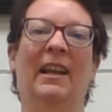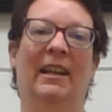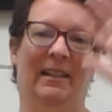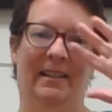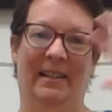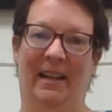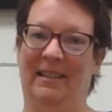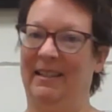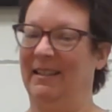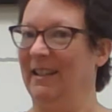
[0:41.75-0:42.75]

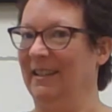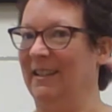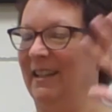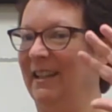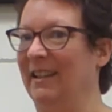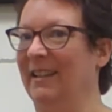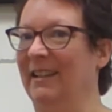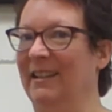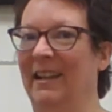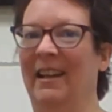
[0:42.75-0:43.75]
Yes, indeed.